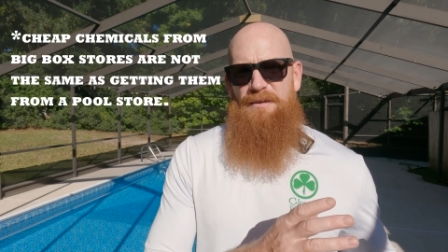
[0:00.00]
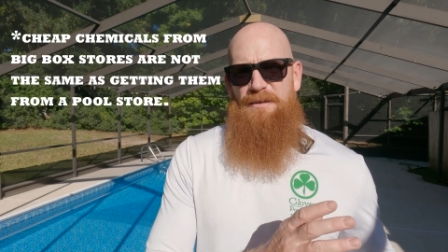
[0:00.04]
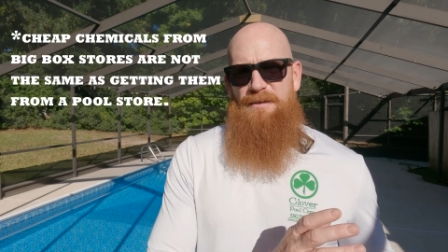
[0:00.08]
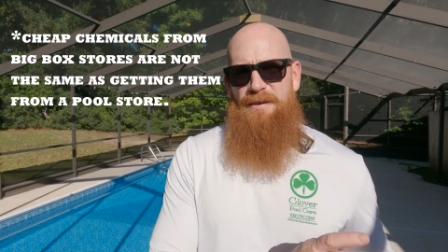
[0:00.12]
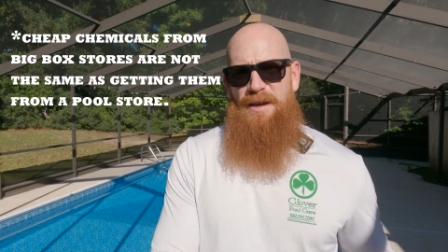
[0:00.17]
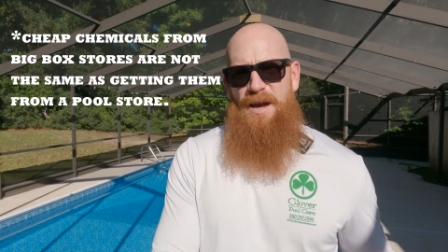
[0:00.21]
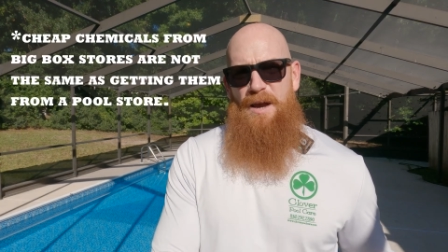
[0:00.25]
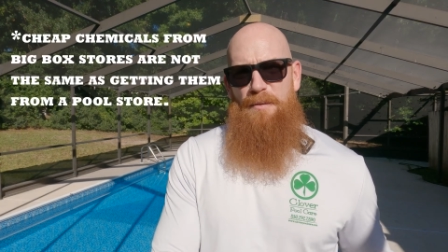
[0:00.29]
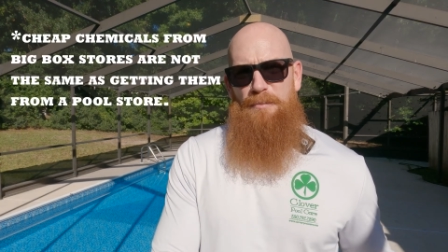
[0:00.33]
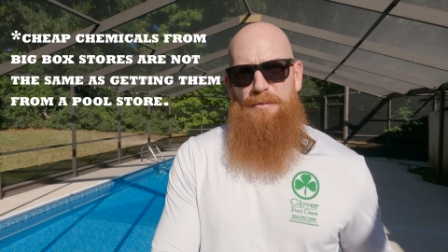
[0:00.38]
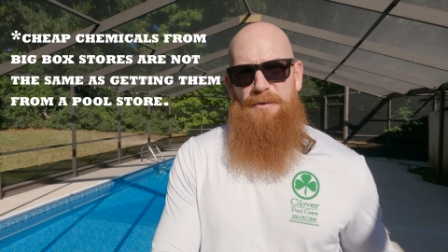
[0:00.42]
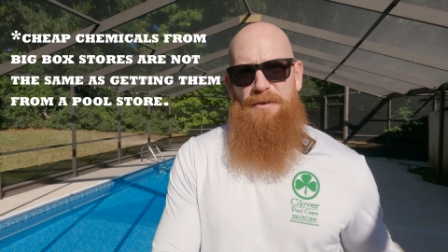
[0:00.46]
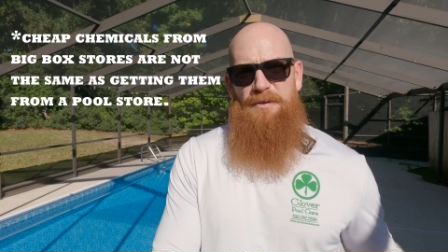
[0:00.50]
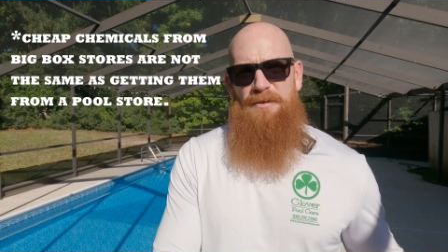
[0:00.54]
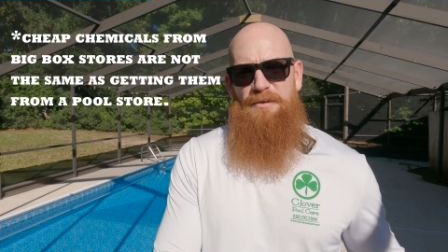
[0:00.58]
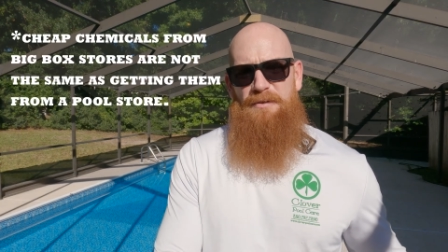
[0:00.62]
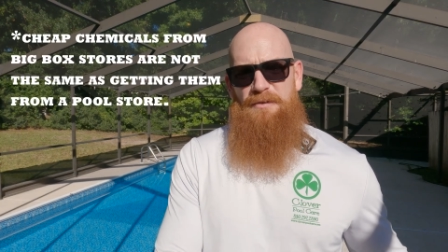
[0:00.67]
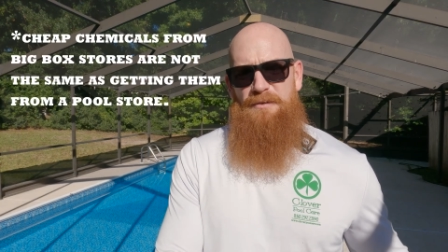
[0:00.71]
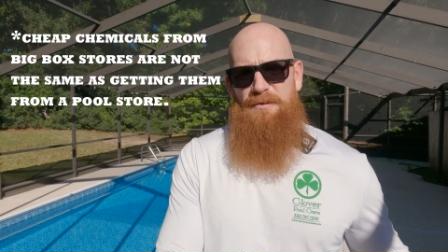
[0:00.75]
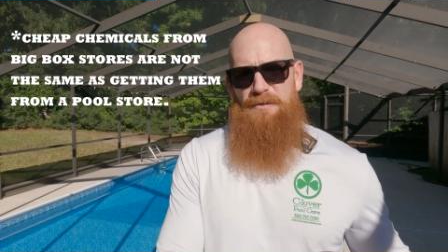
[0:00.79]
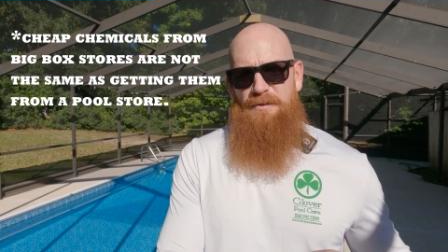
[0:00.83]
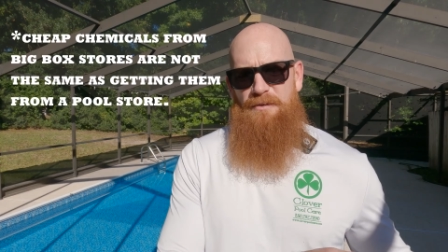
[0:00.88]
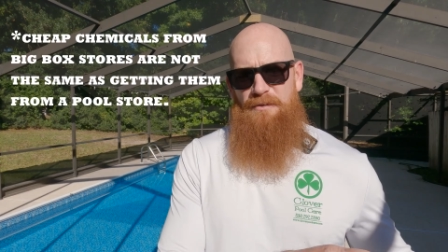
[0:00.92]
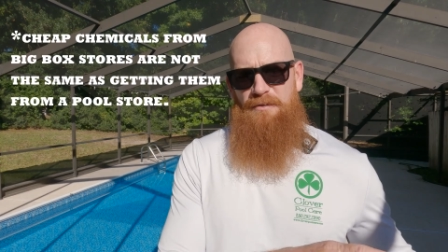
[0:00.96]

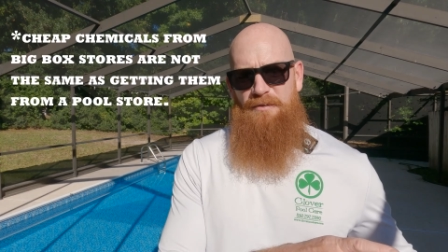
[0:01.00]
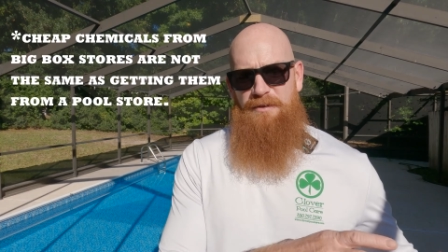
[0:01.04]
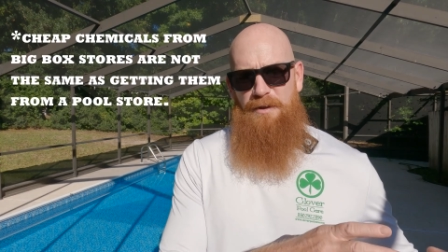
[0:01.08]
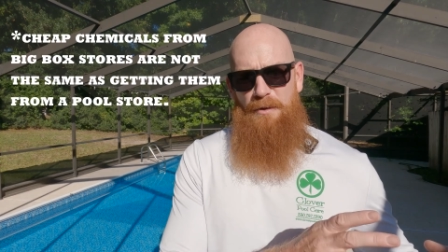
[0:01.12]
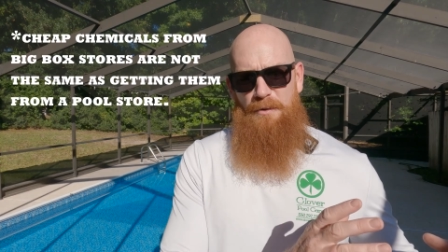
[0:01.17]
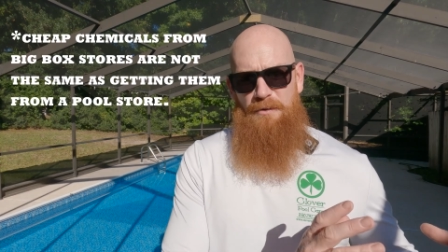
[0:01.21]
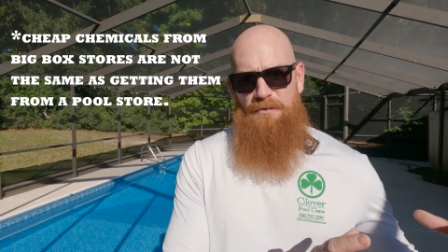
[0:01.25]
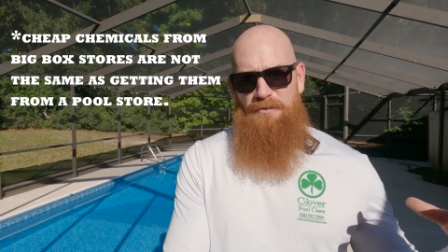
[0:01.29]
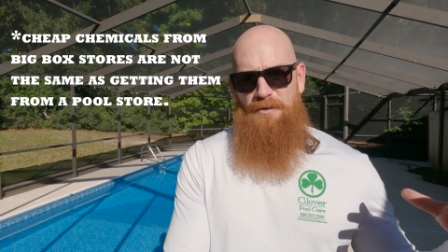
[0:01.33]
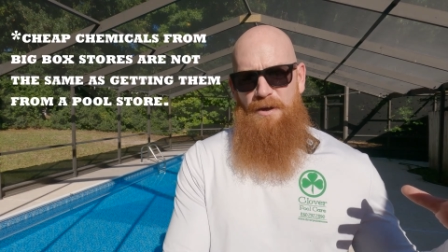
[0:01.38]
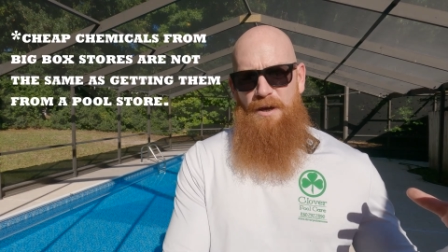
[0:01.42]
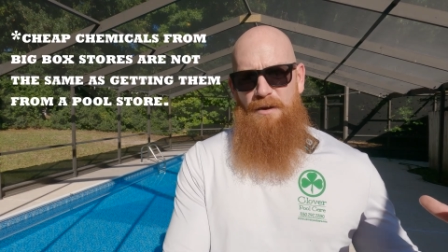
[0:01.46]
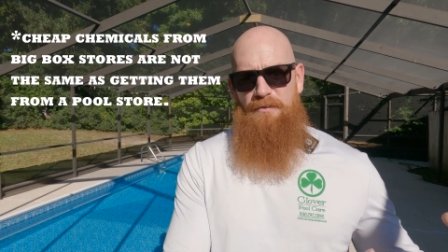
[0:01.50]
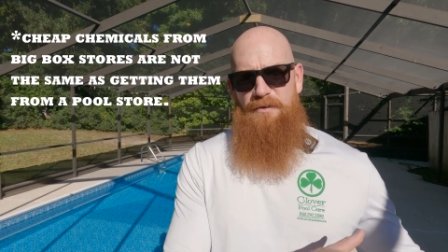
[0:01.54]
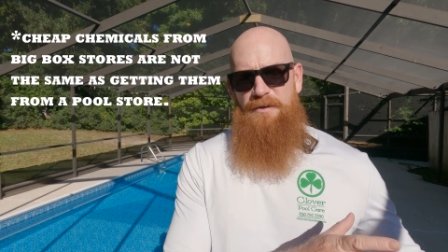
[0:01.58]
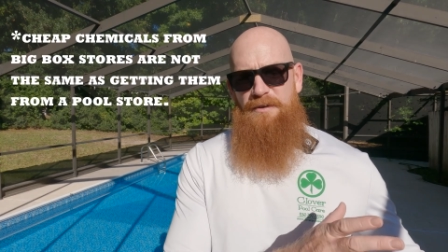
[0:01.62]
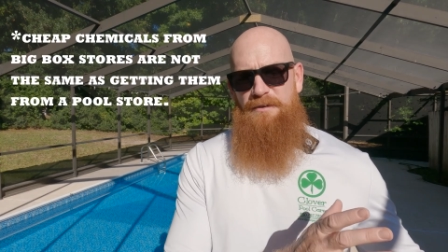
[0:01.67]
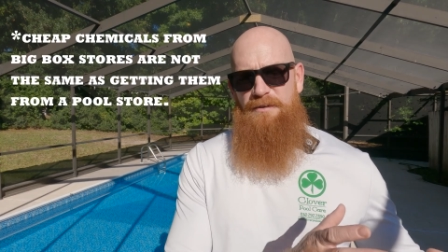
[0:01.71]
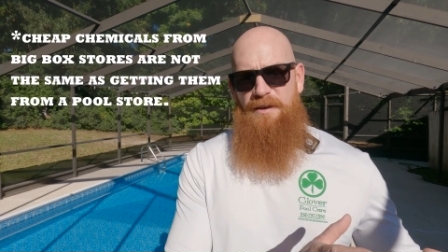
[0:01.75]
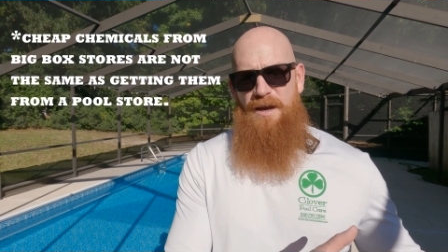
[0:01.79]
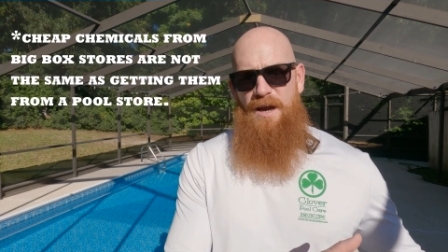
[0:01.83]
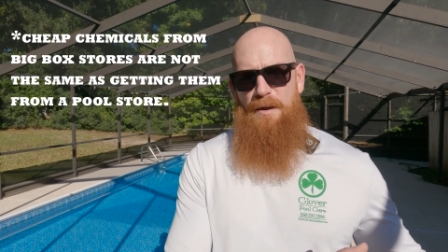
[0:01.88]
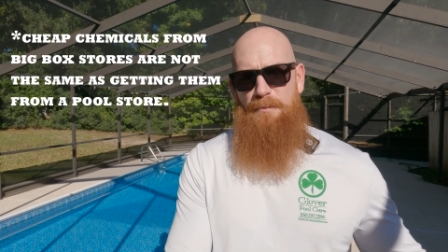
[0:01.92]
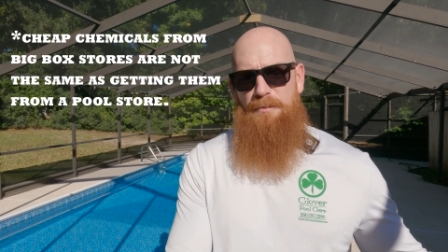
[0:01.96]
tablets, slow
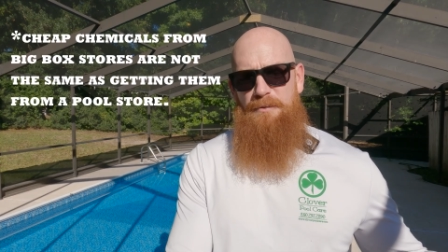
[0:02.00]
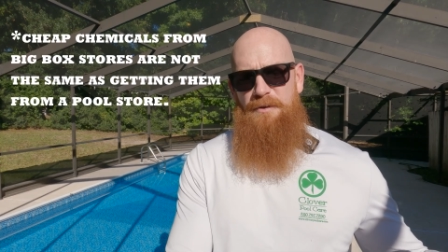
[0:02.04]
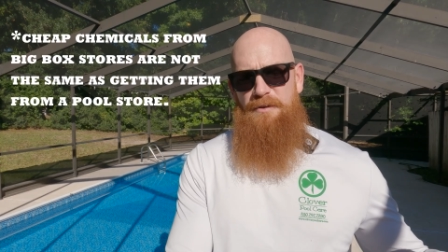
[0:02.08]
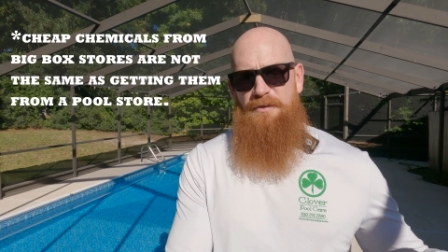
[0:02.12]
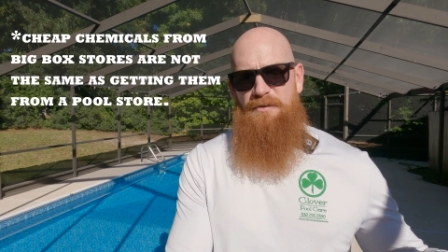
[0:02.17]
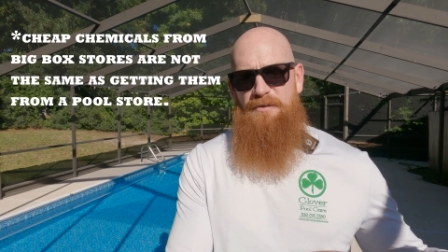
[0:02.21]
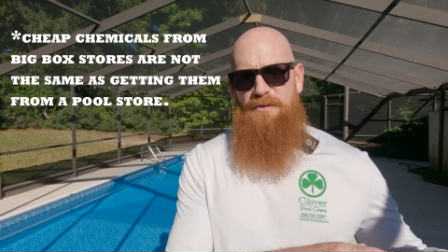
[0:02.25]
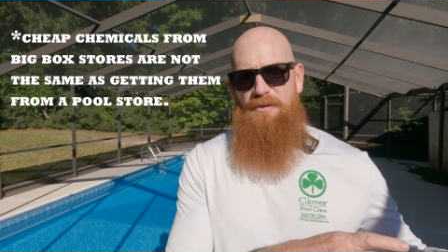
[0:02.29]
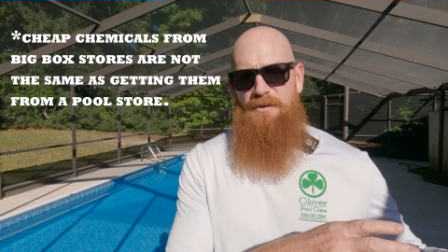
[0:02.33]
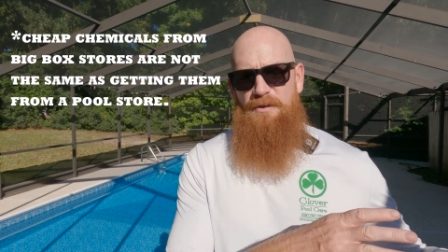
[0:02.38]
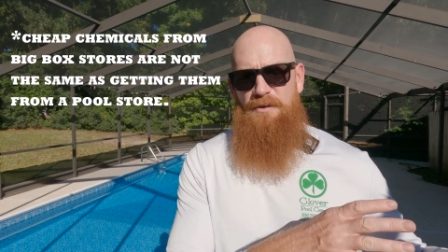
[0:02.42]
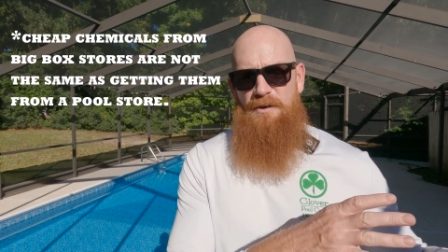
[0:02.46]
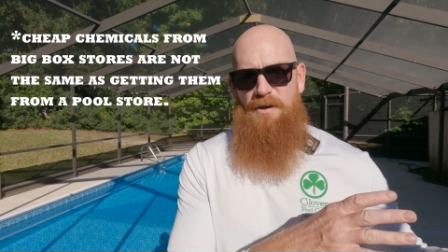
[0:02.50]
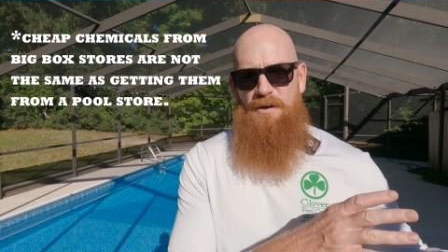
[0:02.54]
dissolving tablets